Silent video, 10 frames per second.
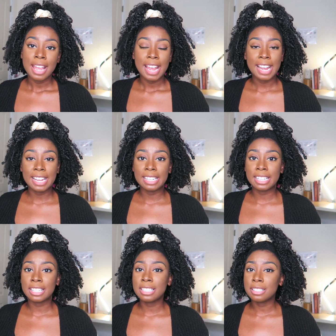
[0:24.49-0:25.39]
and
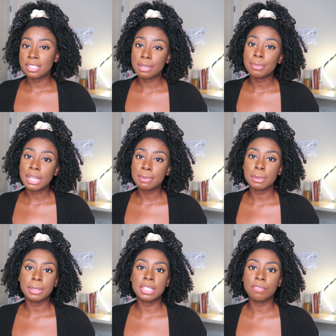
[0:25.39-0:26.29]
it can sometimes
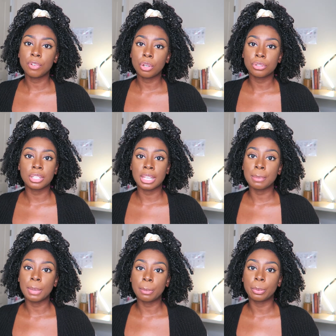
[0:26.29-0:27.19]
be difficult to
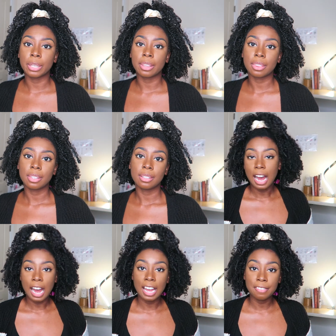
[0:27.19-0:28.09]
keep up with.
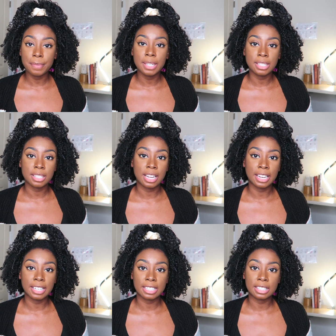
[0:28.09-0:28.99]
I've been in
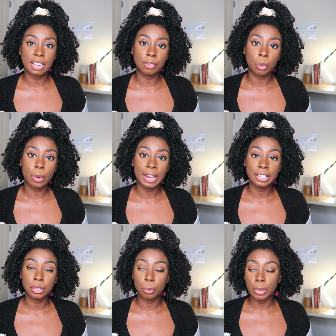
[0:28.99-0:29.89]
signings that
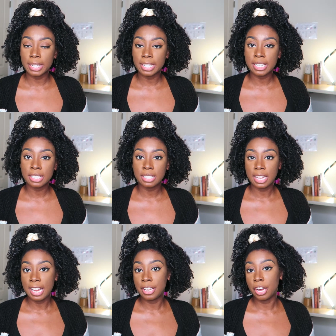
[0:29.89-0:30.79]
required a witness
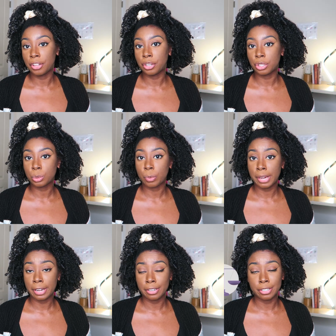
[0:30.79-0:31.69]
and others
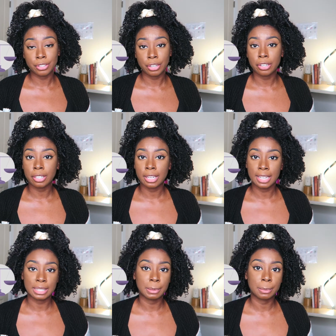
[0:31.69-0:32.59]
where an attorney
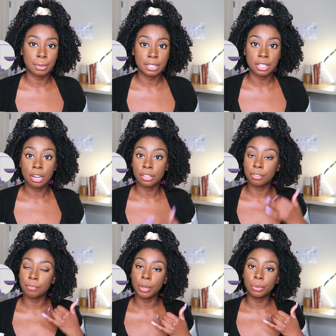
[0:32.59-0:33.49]
had to be present on the
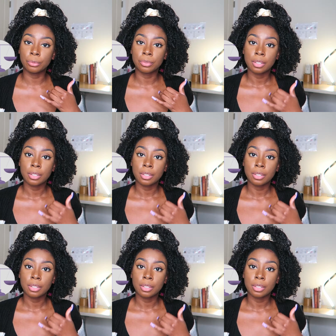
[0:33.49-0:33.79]
phone.